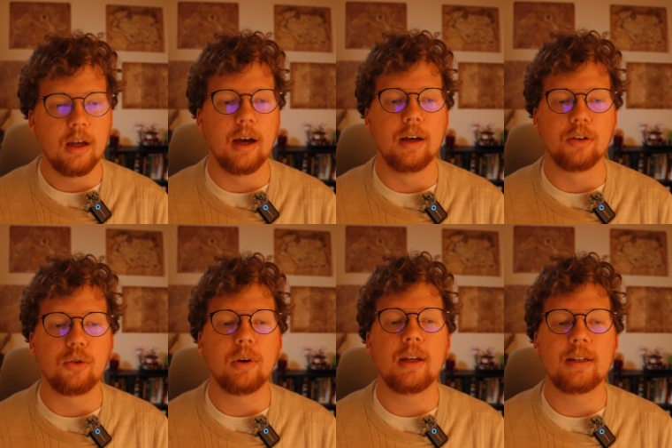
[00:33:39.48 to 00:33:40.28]
The
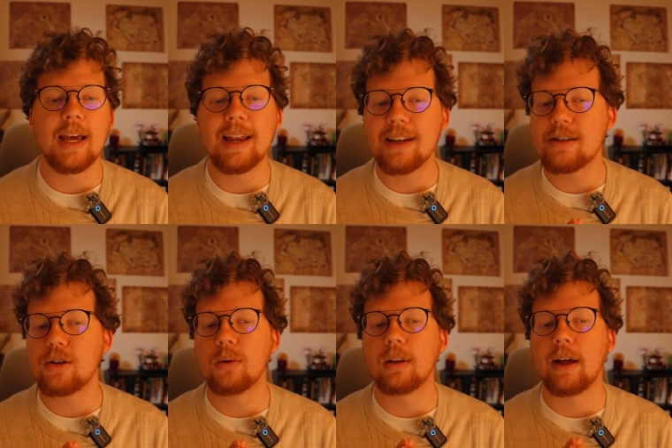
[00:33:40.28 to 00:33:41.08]
treaty intended
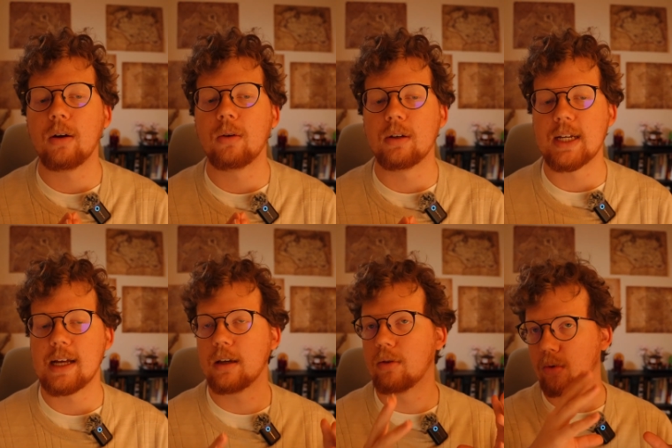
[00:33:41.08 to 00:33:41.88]
to allow
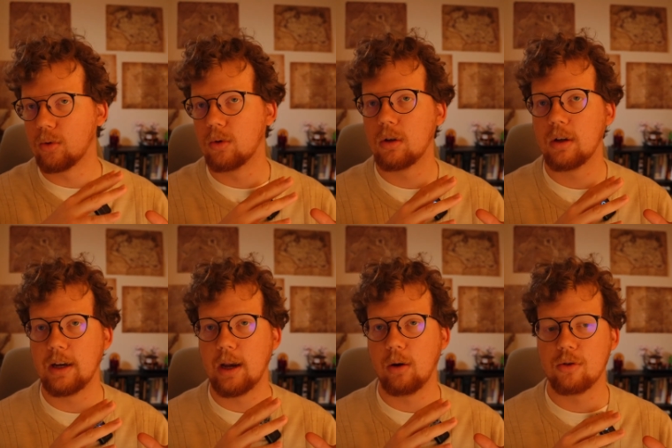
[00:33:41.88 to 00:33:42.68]
Italian rule
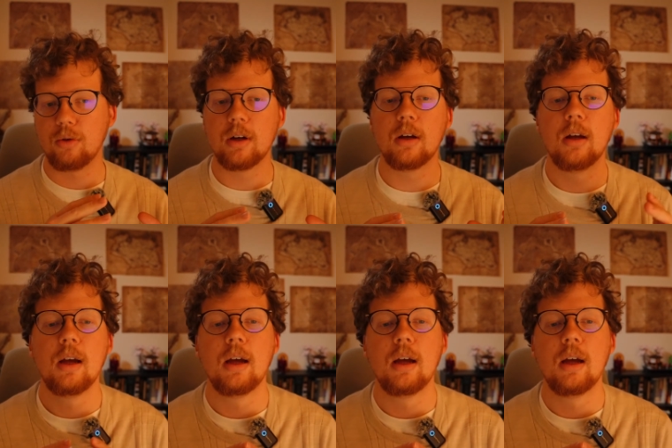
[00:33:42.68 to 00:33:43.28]
in Eritrea,